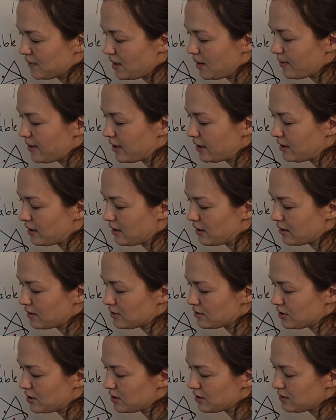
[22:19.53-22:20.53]
I mean, I
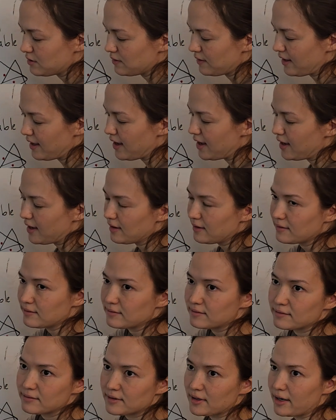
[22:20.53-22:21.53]
could try to do that.
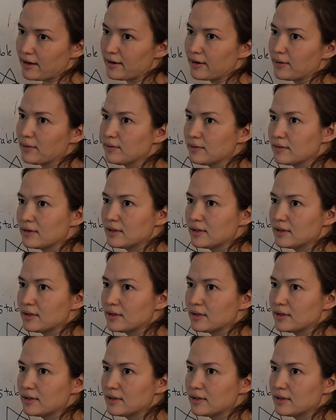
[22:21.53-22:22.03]
I don't know.